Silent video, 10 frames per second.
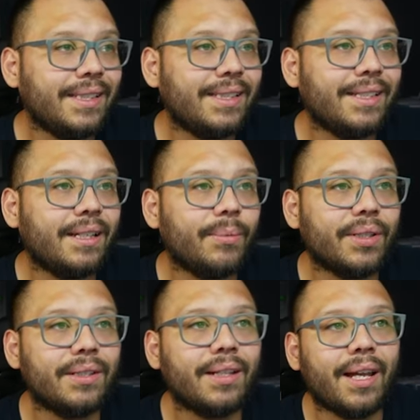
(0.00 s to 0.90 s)
CTA
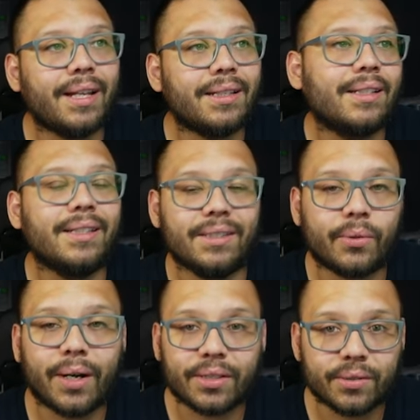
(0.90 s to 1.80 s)
button, and an
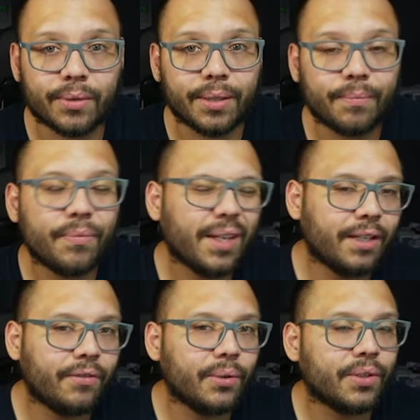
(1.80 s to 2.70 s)
interaction rate, and
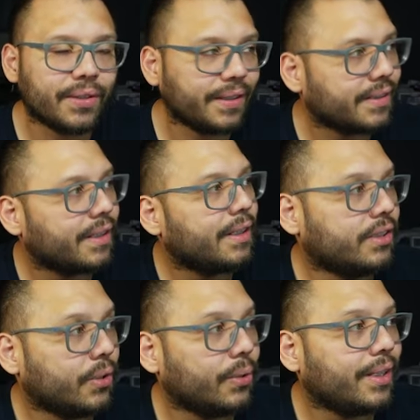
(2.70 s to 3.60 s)
a few other things.
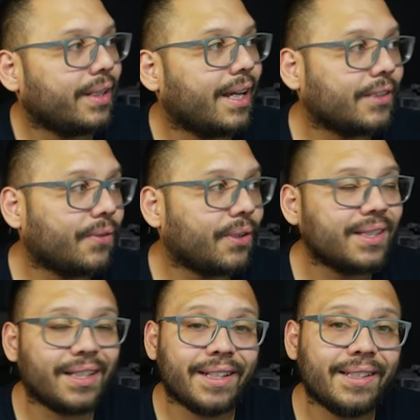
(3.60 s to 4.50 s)
So as far as
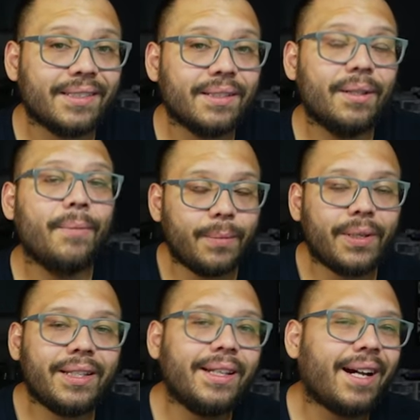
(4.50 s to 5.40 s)
the likes,
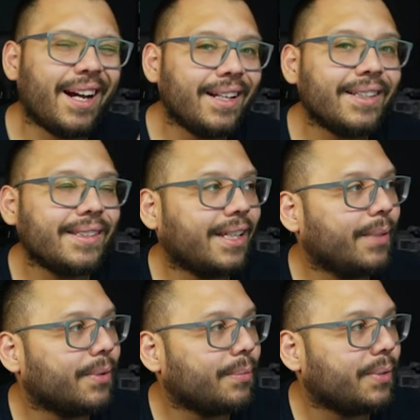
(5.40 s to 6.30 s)
typically I like to
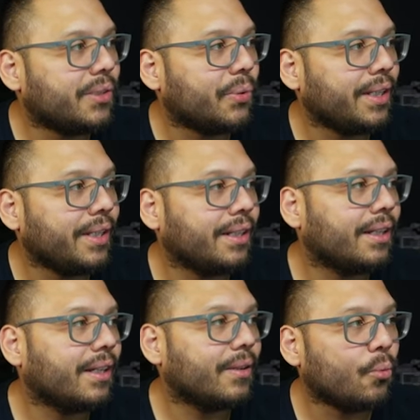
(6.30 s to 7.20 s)
keep it
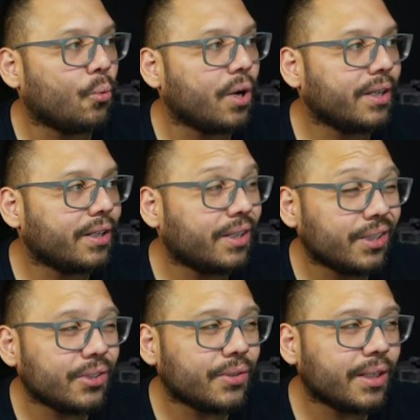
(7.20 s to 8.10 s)
between
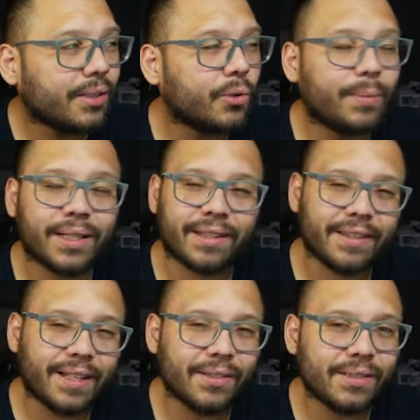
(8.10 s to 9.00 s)
100 to about a
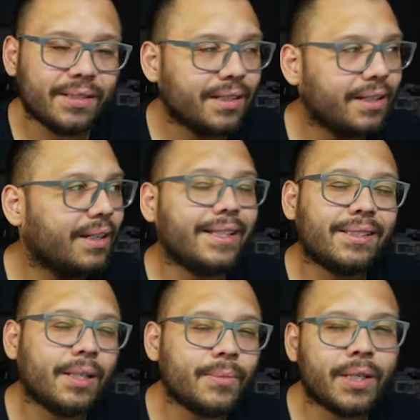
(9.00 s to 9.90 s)
thousand and
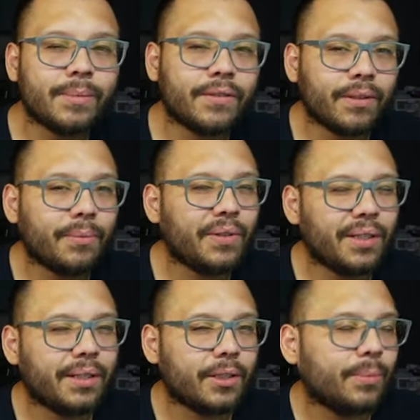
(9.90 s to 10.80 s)
sometimes if i'm
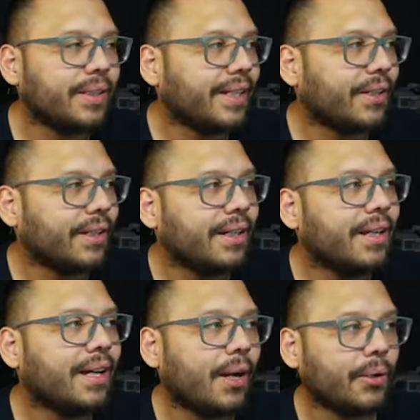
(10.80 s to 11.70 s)
feeling a little bit daring
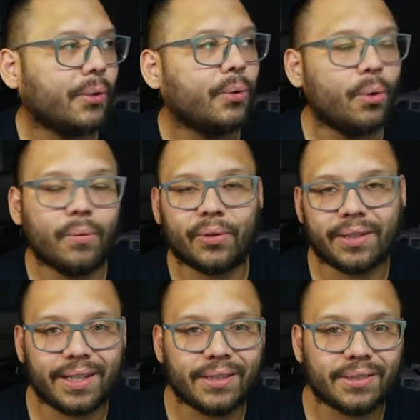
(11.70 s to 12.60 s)
i will go over a
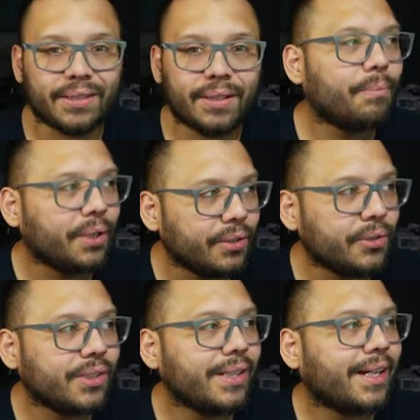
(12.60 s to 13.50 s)
thousand but
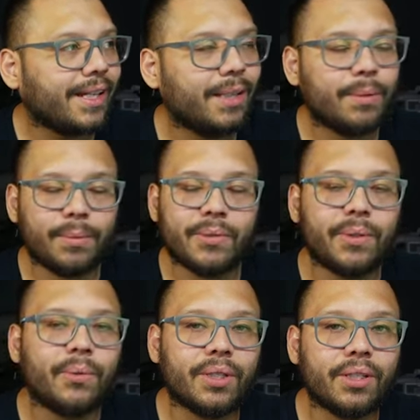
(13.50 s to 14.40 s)
usually i keep it
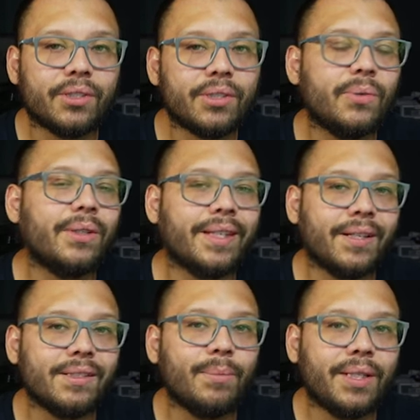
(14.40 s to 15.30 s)
between 100 to a
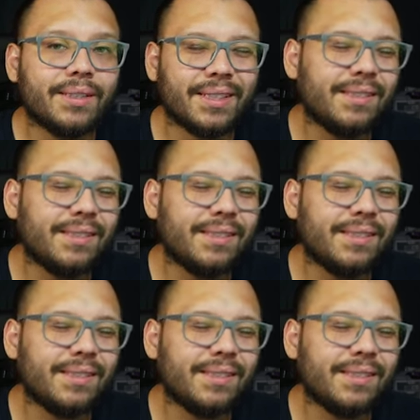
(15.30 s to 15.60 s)
thousand because